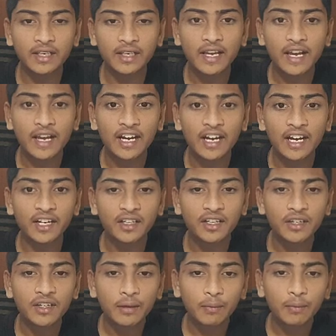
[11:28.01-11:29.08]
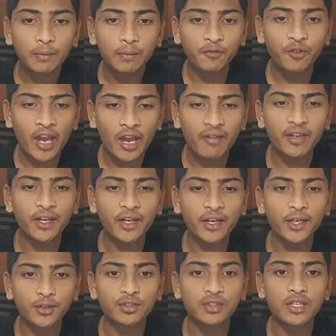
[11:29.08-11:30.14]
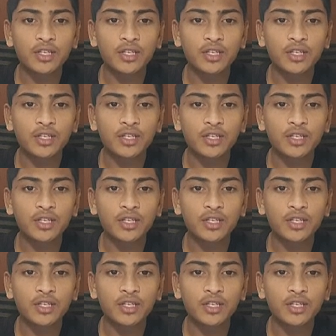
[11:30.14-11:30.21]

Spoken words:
And if you have any doubts,